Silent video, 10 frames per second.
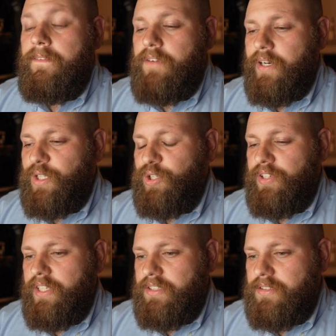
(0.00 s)
Very
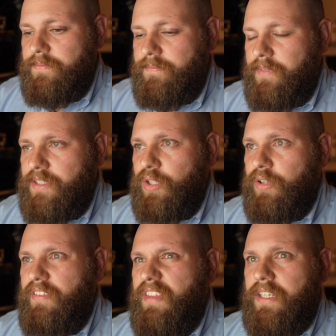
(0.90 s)
curious. That's a lot
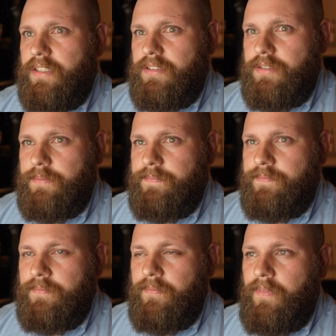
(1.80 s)
of things.
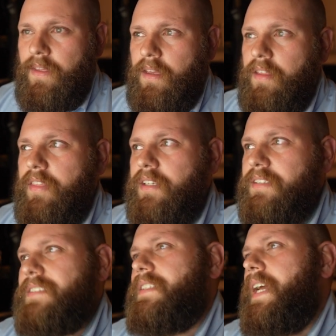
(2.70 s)
The things
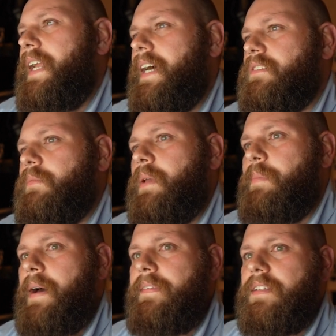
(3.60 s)
that stand out to me
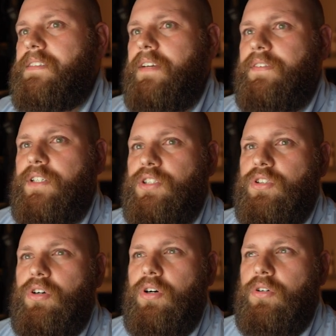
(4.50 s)
about this definition
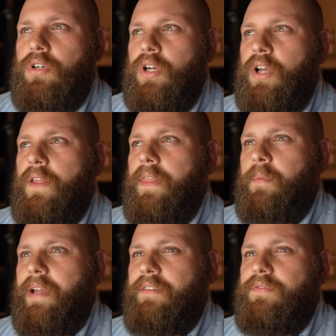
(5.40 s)
are that
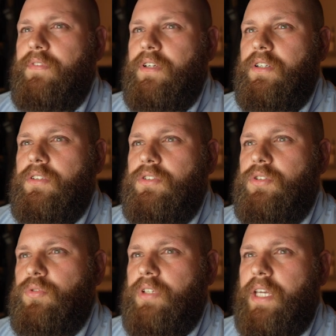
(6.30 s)
we have
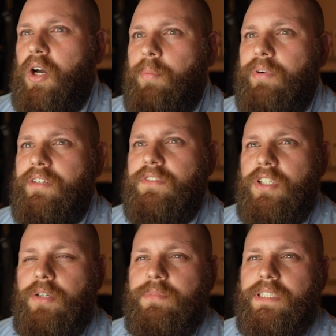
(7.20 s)
two key operative
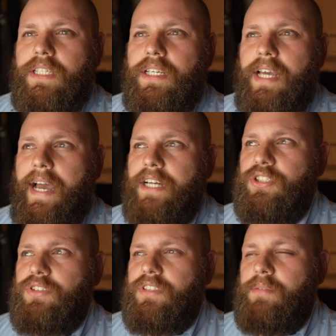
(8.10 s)
terms here,
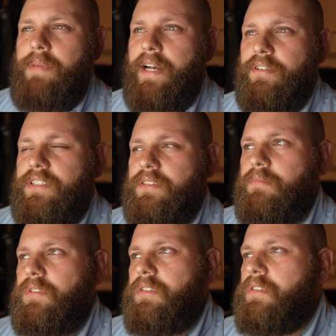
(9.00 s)
actions and
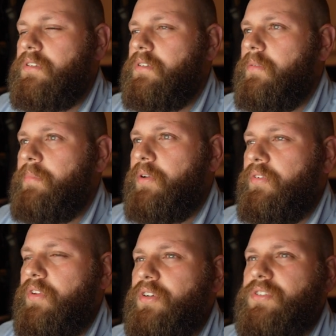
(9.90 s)
mannerisms. Both of
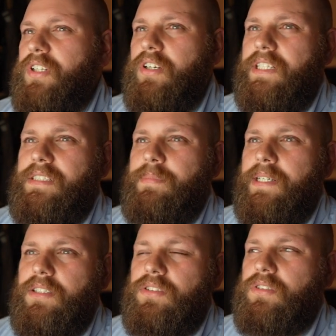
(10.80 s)
those are going to need to be
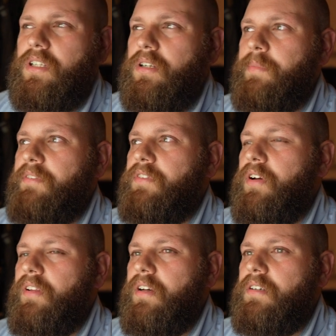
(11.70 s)
understood a little bit
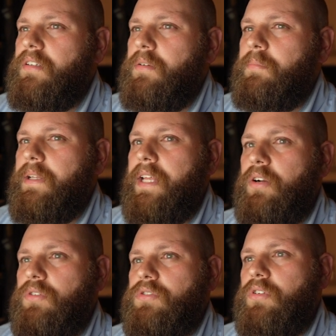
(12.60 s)
further. But
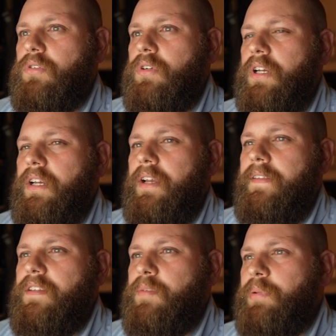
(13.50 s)

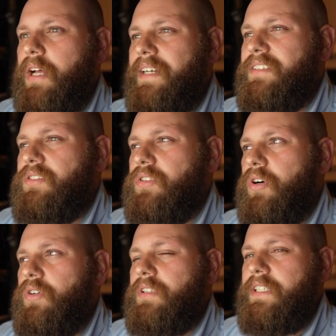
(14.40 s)
this applies to not
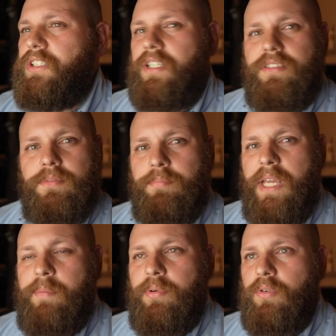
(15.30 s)
only just
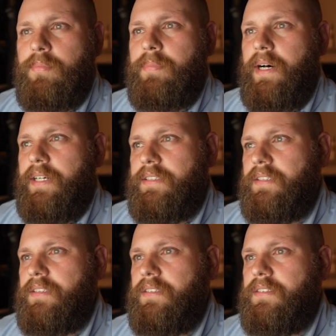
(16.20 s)
people, but
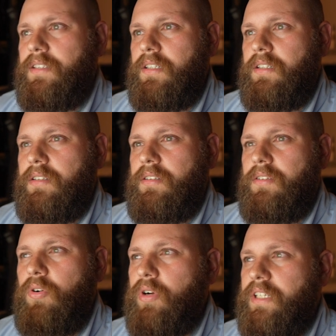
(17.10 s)
to
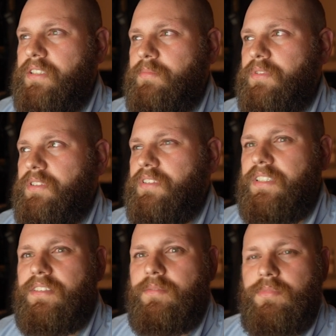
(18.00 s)
organisms and
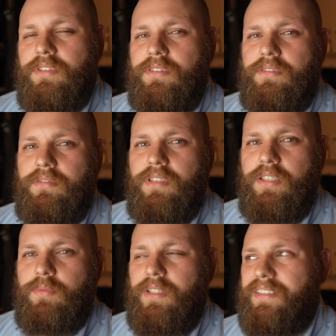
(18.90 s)
systems,
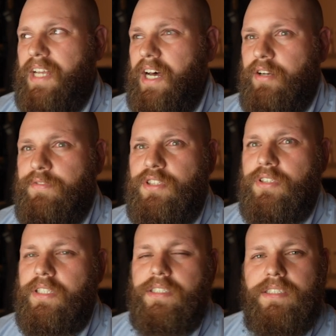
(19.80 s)
as well as
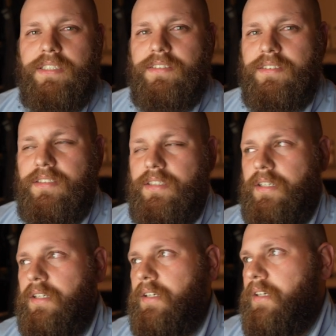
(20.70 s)
artificial entities.
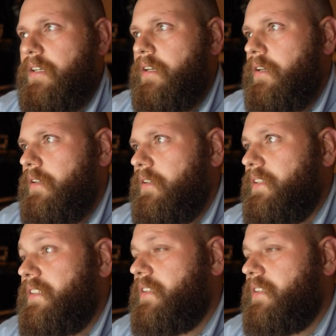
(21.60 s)
In this